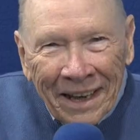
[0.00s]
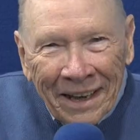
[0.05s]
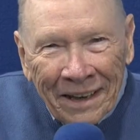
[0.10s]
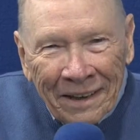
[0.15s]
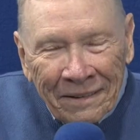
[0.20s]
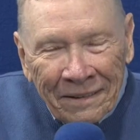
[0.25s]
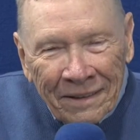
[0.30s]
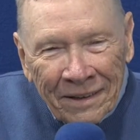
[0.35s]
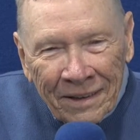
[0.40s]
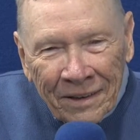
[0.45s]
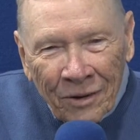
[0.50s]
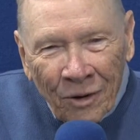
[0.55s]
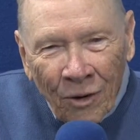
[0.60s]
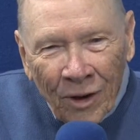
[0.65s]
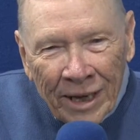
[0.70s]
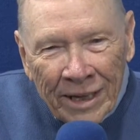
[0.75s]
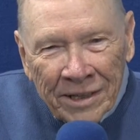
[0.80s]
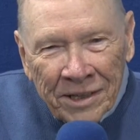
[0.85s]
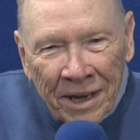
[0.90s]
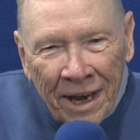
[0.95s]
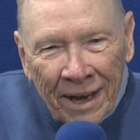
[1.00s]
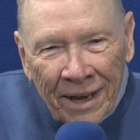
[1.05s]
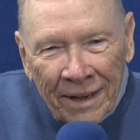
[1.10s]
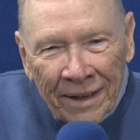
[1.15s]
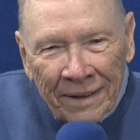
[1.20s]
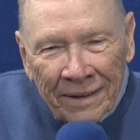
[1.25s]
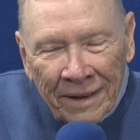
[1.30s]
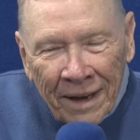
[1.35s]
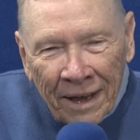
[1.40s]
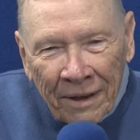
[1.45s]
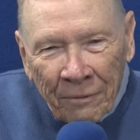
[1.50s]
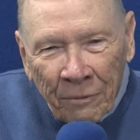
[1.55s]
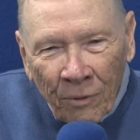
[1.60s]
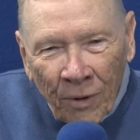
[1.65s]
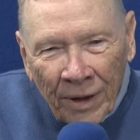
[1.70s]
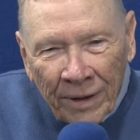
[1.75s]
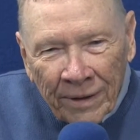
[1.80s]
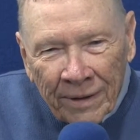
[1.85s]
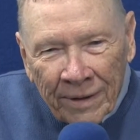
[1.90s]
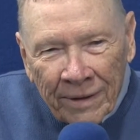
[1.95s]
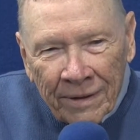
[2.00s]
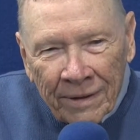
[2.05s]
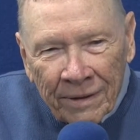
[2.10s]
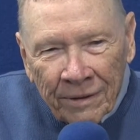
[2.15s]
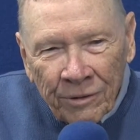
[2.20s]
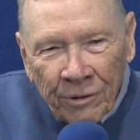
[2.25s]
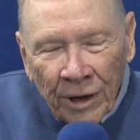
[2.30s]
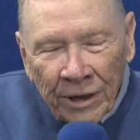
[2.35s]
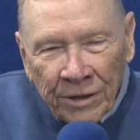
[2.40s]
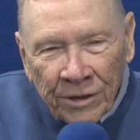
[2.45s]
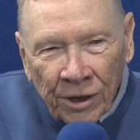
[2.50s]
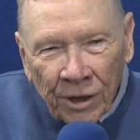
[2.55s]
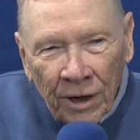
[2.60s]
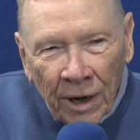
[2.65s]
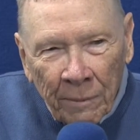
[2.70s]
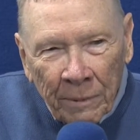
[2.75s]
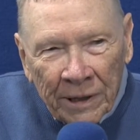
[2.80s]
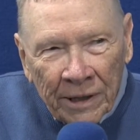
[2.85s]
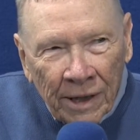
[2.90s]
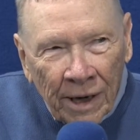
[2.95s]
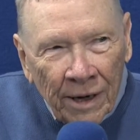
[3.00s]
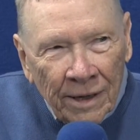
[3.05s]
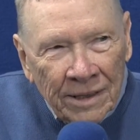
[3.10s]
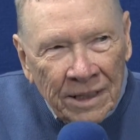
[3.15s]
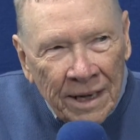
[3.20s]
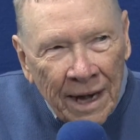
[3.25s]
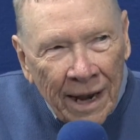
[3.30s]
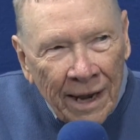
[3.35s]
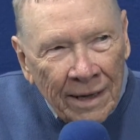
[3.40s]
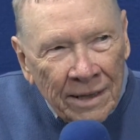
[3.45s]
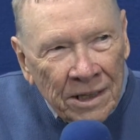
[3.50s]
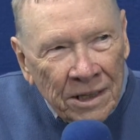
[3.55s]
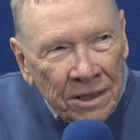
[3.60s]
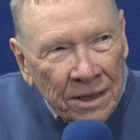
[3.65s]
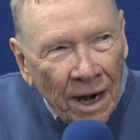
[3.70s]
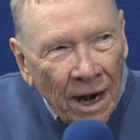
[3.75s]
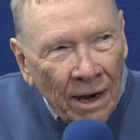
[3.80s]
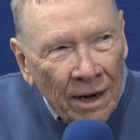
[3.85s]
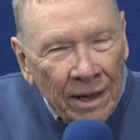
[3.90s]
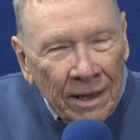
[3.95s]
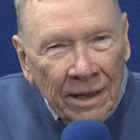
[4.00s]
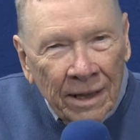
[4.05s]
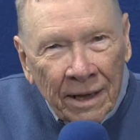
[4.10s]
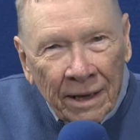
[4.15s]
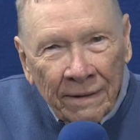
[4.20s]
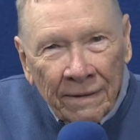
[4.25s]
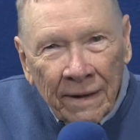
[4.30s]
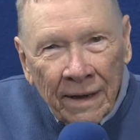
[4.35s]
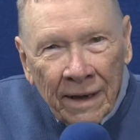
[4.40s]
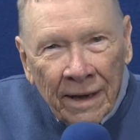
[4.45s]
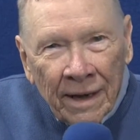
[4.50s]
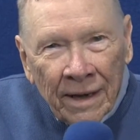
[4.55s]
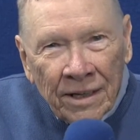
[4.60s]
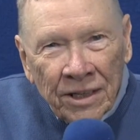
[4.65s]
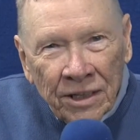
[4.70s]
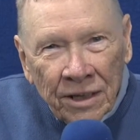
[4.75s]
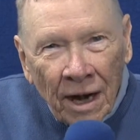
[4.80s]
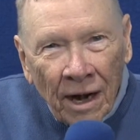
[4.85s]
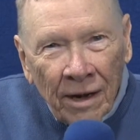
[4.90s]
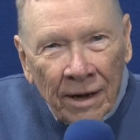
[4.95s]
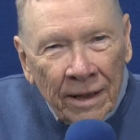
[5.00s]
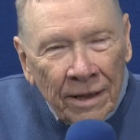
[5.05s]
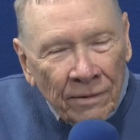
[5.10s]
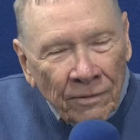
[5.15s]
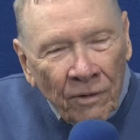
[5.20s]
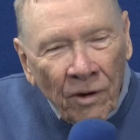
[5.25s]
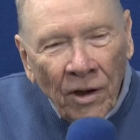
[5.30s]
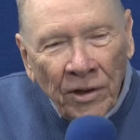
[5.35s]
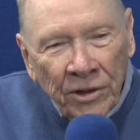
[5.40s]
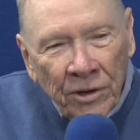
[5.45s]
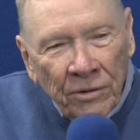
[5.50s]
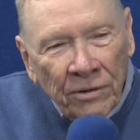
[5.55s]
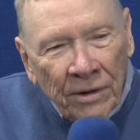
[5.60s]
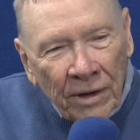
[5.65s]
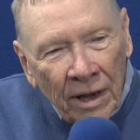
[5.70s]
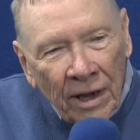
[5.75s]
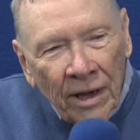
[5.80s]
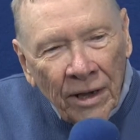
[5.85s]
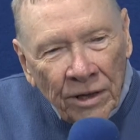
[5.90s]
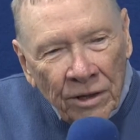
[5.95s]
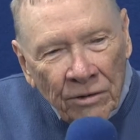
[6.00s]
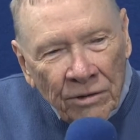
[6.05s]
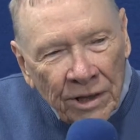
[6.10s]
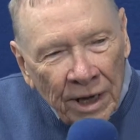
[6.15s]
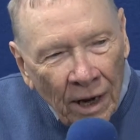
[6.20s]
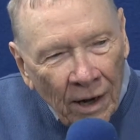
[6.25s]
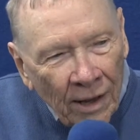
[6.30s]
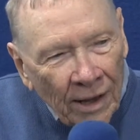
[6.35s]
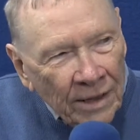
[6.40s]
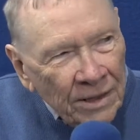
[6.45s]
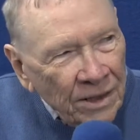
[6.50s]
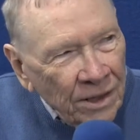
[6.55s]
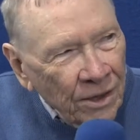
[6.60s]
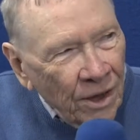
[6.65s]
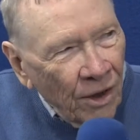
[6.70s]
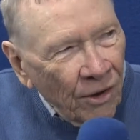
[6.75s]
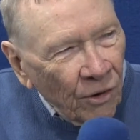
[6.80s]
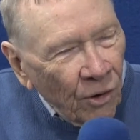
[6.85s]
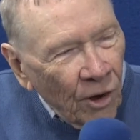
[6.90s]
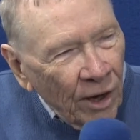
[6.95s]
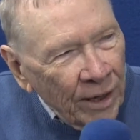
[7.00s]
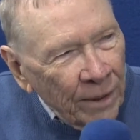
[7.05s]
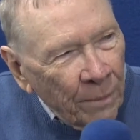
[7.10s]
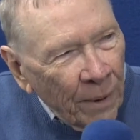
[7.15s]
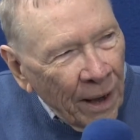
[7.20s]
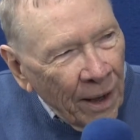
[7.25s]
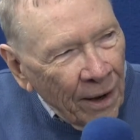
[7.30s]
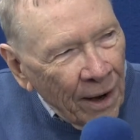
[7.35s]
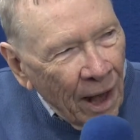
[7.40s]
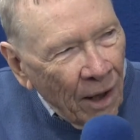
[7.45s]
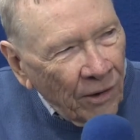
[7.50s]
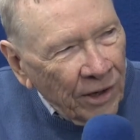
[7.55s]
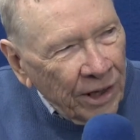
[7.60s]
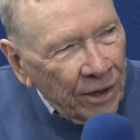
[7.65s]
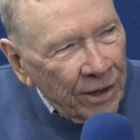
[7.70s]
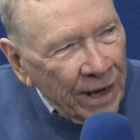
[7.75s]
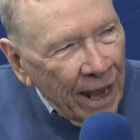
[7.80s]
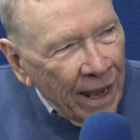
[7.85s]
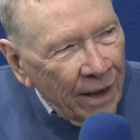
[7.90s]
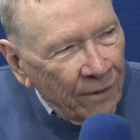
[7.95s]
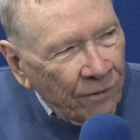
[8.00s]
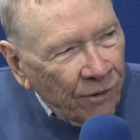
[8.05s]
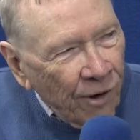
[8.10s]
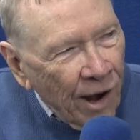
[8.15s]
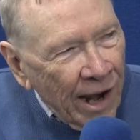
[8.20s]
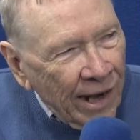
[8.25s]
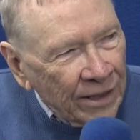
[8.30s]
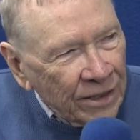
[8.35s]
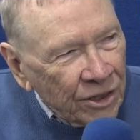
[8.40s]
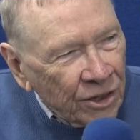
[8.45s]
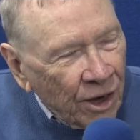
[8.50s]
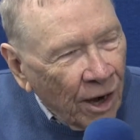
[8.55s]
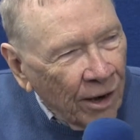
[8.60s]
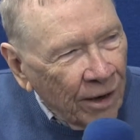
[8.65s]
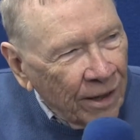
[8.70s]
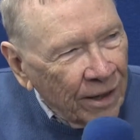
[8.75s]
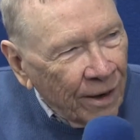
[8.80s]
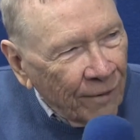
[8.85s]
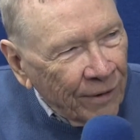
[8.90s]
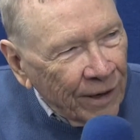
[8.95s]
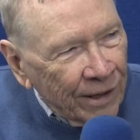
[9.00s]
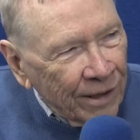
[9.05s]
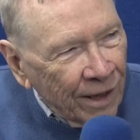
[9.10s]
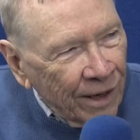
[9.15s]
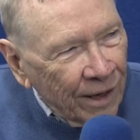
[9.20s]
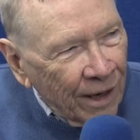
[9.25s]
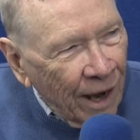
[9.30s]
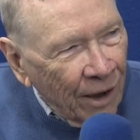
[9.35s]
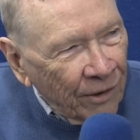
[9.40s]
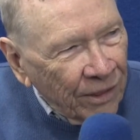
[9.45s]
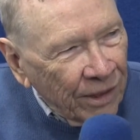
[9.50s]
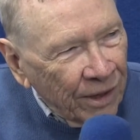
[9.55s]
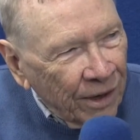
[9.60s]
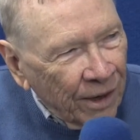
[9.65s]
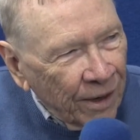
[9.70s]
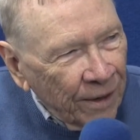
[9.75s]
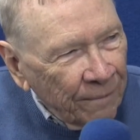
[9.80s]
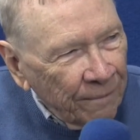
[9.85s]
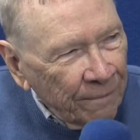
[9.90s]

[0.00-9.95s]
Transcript: uh, Lloyd's got a, a, one great tournament there. His dad started the started. Well, you you tell us, uh, Lloyd, about how your dad Frank started everything out there.